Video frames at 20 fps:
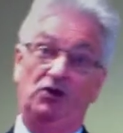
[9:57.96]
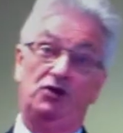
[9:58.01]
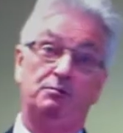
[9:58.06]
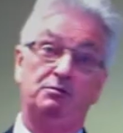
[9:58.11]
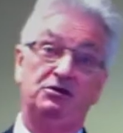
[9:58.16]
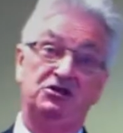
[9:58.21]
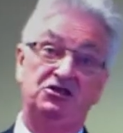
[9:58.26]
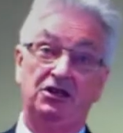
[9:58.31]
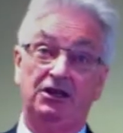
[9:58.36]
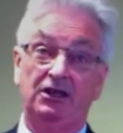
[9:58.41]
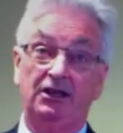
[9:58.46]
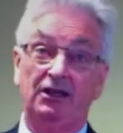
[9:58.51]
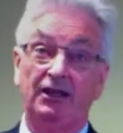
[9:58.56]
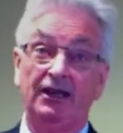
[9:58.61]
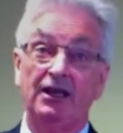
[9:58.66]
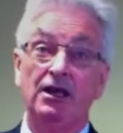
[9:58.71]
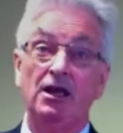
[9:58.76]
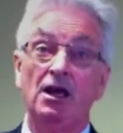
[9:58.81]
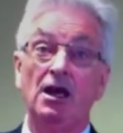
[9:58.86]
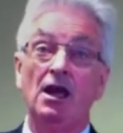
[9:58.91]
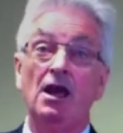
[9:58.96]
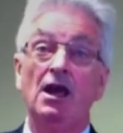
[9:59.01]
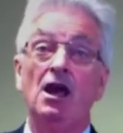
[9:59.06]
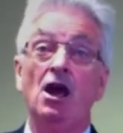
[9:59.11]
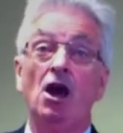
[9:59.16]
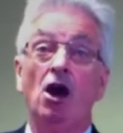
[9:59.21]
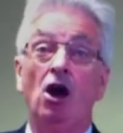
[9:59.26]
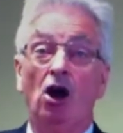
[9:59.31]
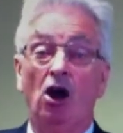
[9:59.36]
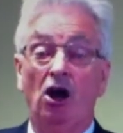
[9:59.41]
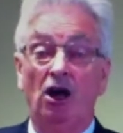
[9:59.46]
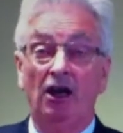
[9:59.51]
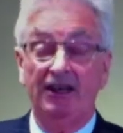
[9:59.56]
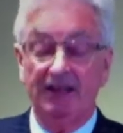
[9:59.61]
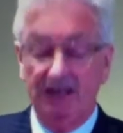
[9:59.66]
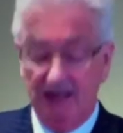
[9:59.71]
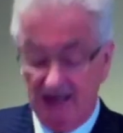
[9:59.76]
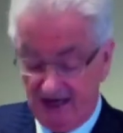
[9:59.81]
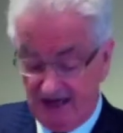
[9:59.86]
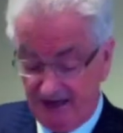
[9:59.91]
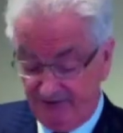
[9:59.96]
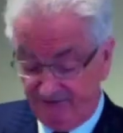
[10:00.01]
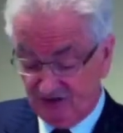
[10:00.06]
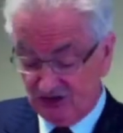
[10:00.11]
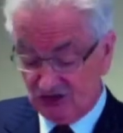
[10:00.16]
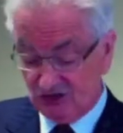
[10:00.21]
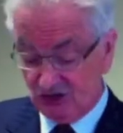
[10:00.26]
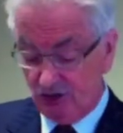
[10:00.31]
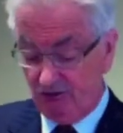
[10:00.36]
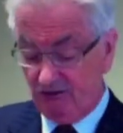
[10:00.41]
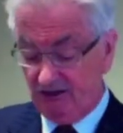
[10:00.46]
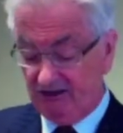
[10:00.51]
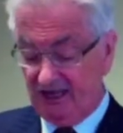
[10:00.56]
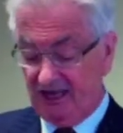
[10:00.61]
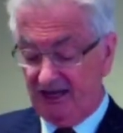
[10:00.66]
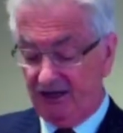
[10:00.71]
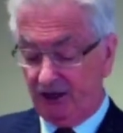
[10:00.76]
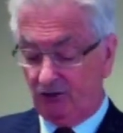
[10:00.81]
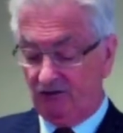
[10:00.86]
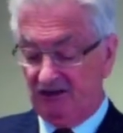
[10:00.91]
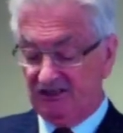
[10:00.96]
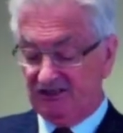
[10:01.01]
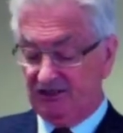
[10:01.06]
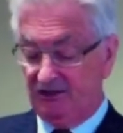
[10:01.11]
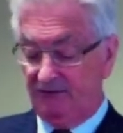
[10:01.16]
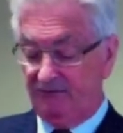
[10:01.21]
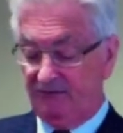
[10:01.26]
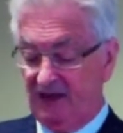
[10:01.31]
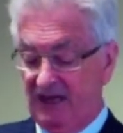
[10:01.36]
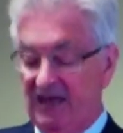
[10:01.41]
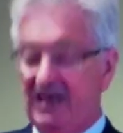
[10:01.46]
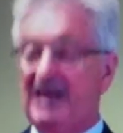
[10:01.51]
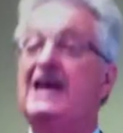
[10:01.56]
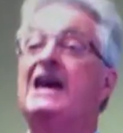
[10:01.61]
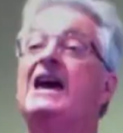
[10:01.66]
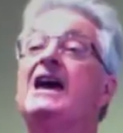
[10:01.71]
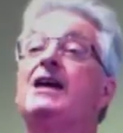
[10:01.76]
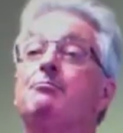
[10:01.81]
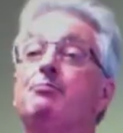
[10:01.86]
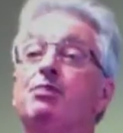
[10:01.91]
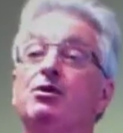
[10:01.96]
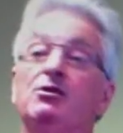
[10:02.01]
particularly highly adversarial and aggressive and